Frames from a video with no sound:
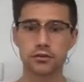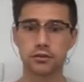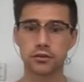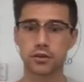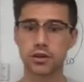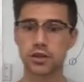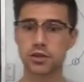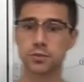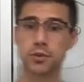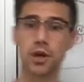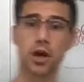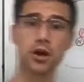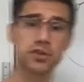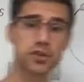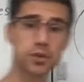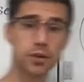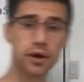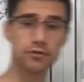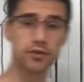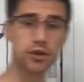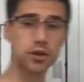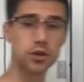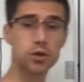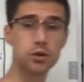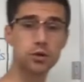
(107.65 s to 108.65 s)
Because we also
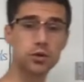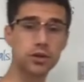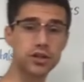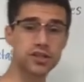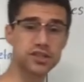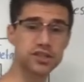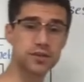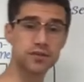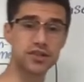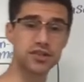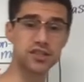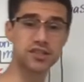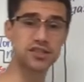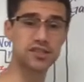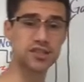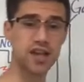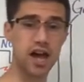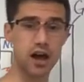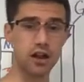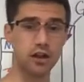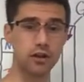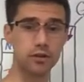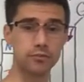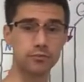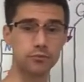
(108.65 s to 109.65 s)
have the nucleus of a
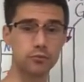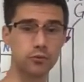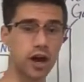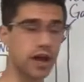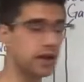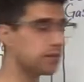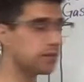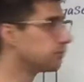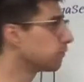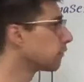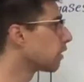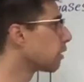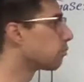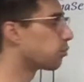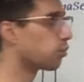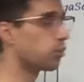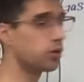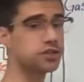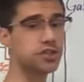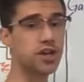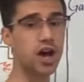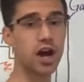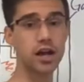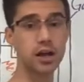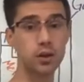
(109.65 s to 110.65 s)
cell, right? But
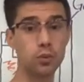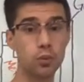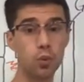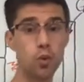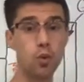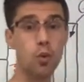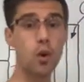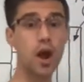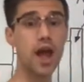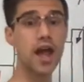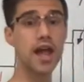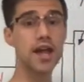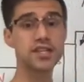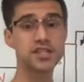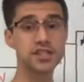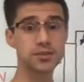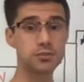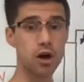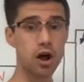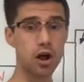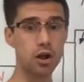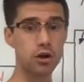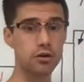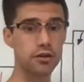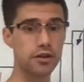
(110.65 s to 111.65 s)
we're talking way
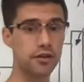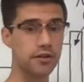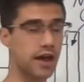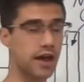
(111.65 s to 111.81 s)
smaller than